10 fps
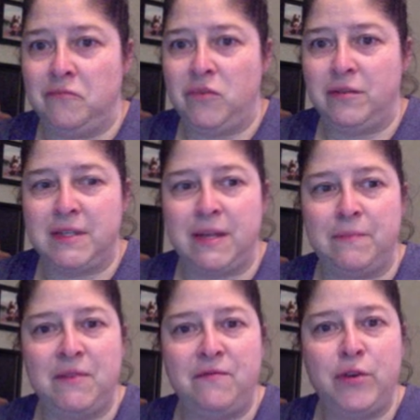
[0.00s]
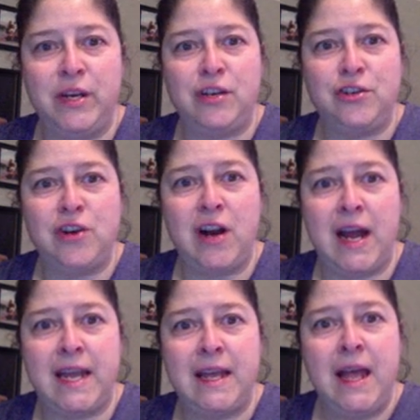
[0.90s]
Something for you to
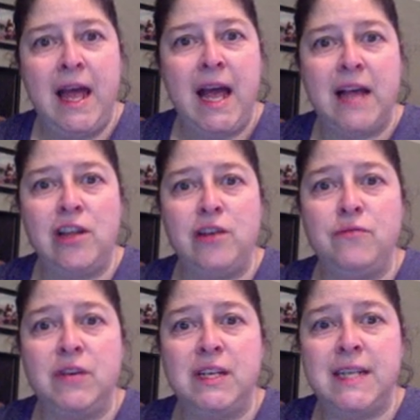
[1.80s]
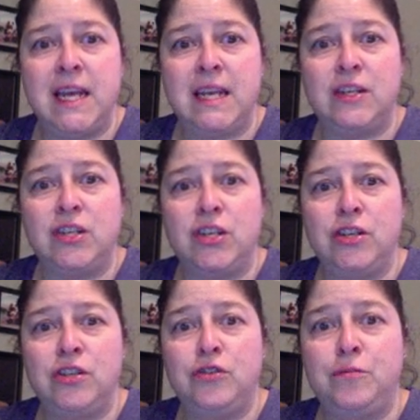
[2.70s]
try. How long will it take
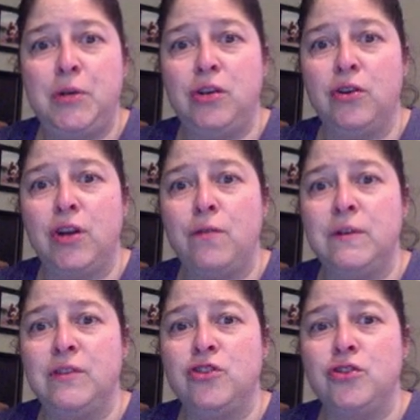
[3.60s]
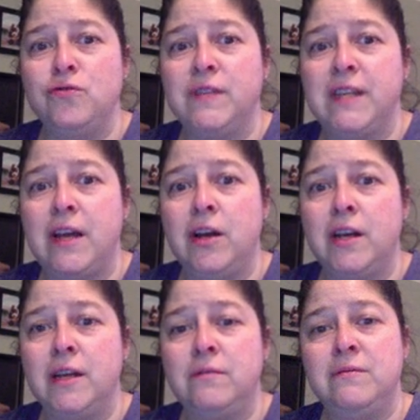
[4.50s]
to put your coat and shoes
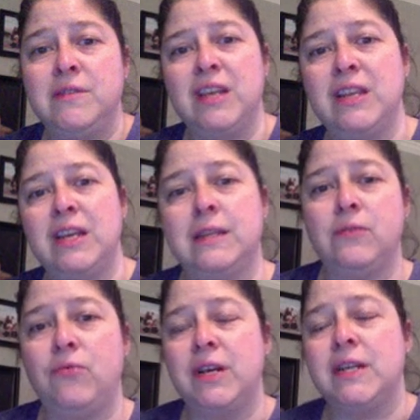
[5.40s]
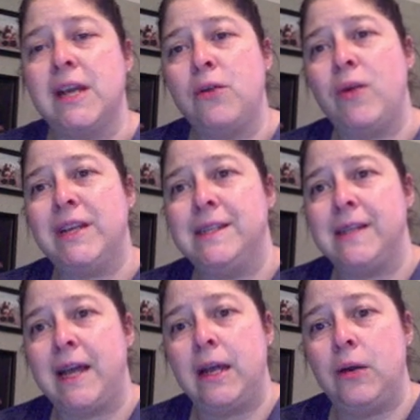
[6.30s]
on? Do you think it's going to take 1
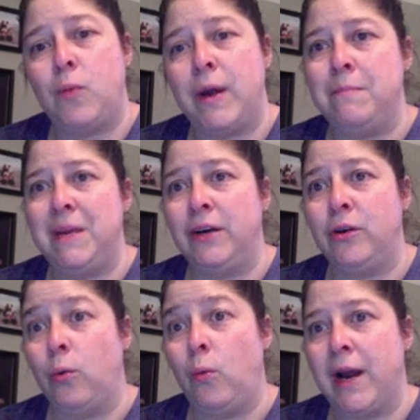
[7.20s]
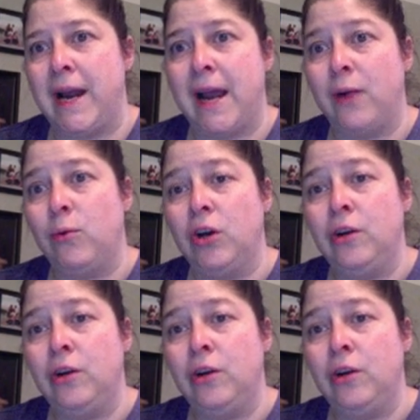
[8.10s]
second, 1 minute, or 1 hour?